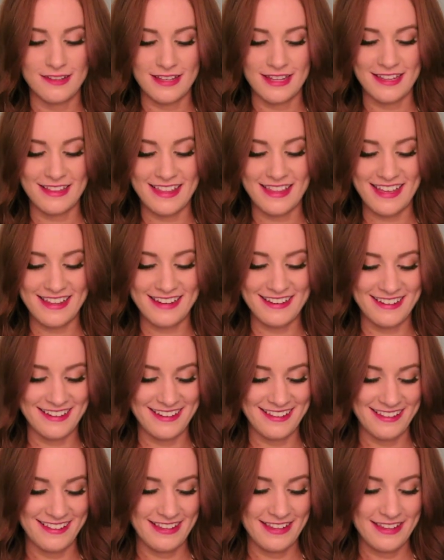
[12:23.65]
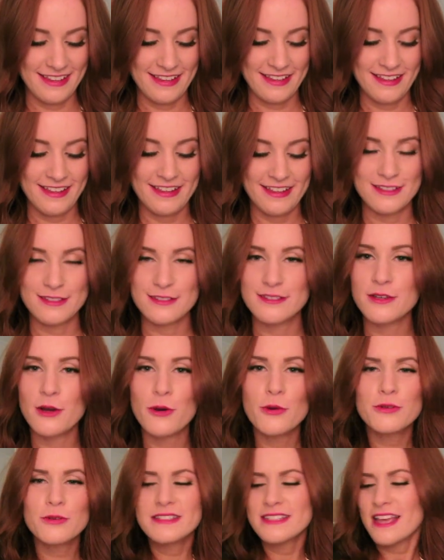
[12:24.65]
Like, that...
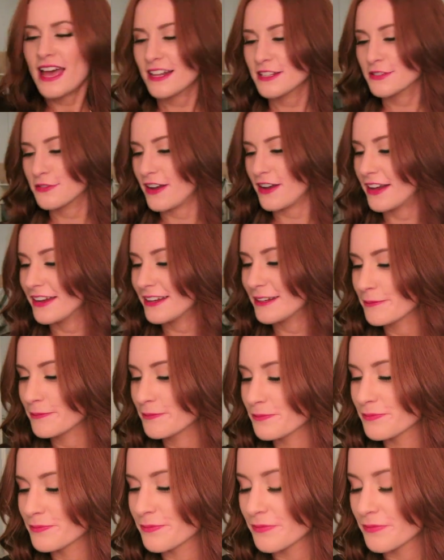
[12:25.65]
So satisfying.